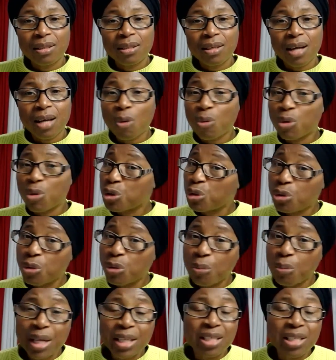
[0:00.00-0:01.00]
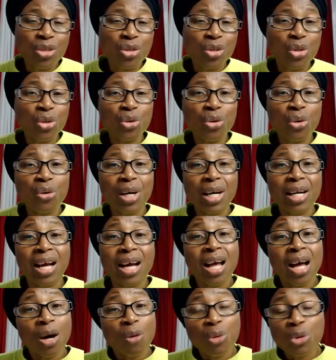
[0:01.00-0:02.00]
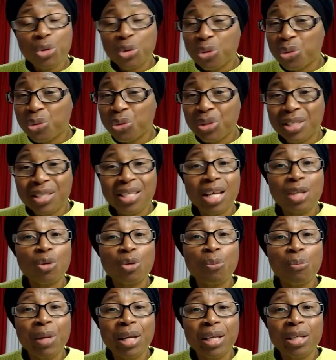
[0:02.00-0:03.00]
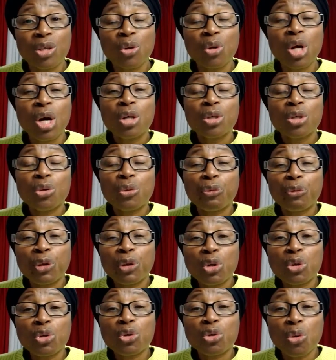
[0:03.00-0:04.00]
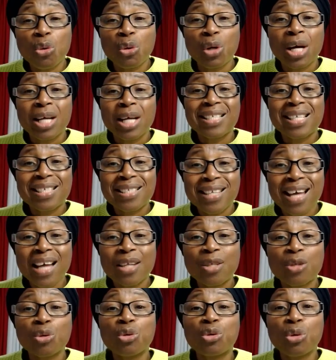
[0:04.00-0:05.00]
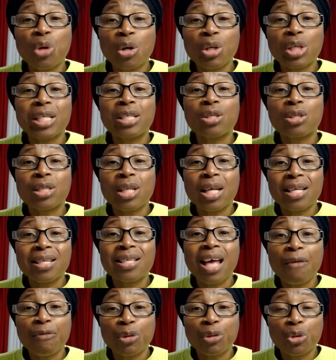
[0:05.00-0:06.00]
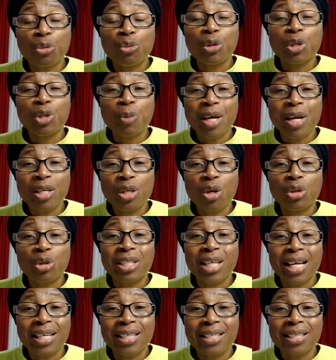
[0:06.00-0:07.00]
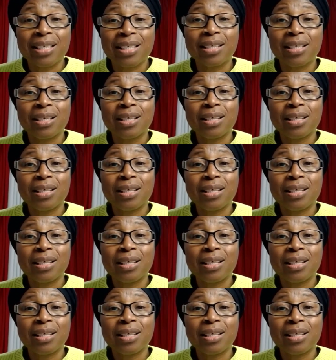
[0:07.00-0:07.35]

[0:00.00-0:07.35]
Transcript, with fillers: I want you to make decision right now. I want you to decide to make you to for your soul decide to, you is is heaven you will spend your eternity.